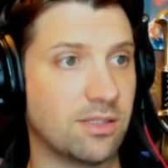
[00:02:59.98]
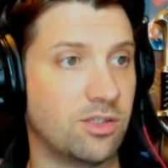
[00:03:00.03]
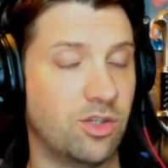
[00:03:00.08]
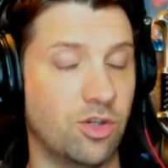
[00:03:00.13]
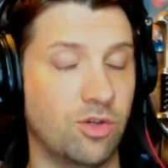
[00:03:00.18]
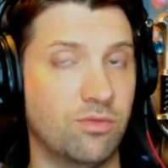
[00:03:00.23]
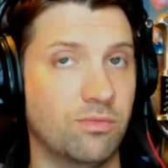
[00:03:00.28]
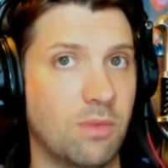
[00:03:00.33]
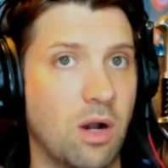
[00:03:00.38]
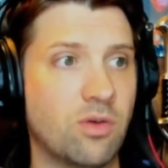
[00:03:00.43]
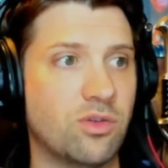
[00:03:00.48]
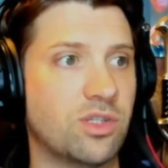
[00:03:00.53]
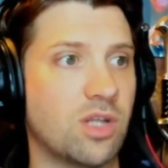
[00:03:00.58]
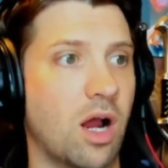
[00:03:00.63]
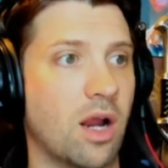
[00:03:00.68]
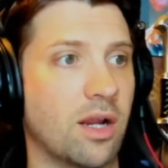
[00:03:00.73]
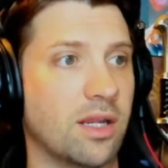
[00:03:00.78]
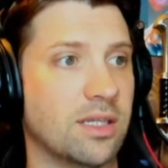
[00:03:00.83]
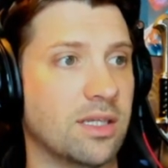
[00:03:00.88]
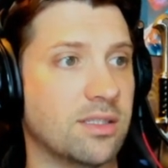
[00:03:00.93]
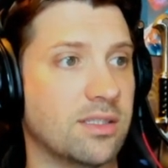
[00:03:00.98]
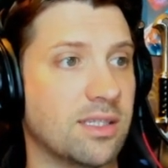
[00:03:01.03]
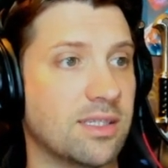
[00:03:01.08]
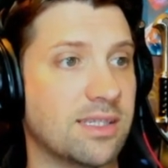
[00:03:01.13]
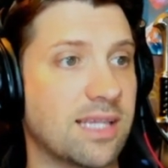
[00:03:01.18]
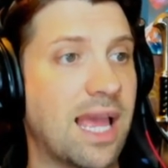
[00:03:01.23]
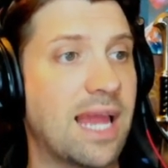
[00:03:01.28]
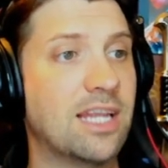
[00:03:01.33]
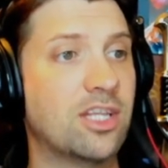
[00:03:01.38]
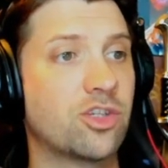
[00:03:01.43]
do most
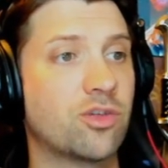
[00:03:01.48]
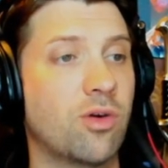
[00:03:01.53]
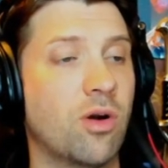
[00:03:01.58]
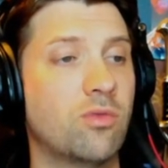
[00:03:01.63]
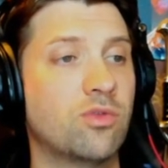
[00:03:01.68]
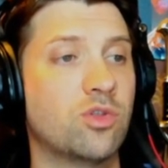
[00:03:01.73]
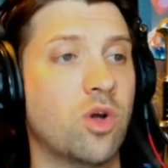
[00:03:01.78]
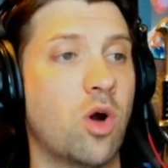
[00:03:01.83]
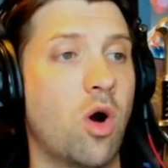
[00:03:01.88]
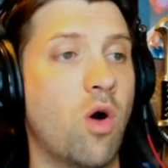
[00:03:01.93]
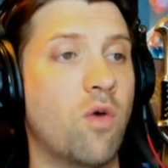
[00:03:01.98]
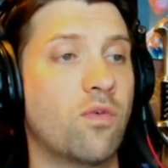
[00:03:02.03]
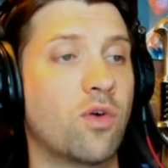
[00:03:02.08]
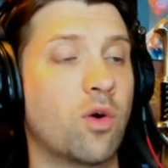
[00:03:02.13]
audiences, and it's grown to over